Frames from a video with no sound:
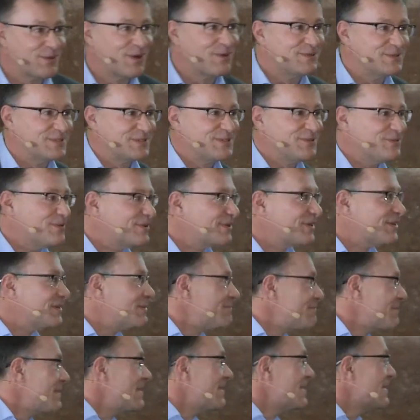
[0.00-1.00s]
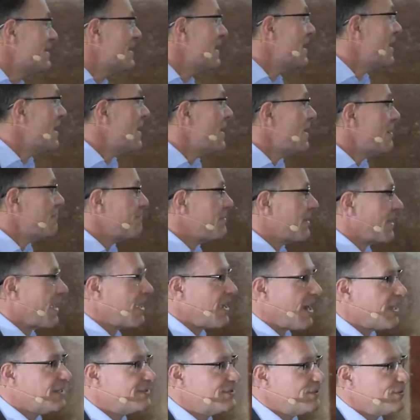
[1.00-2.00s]
those two are going to be. But
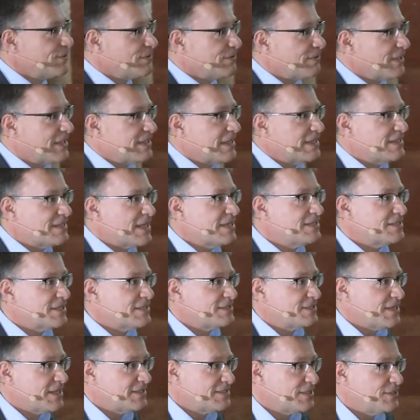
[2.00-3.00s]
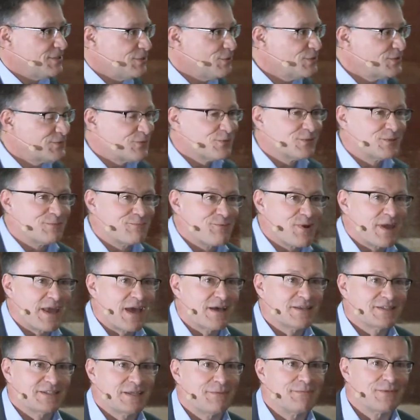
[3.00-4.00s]
it's useful to bring
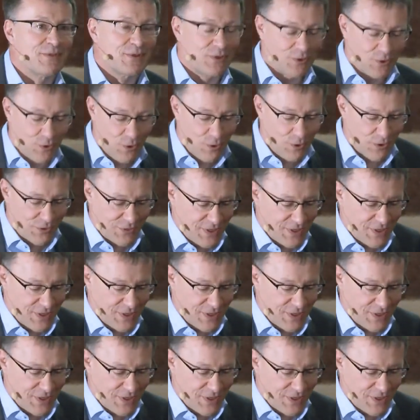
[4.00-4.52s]
out some of the core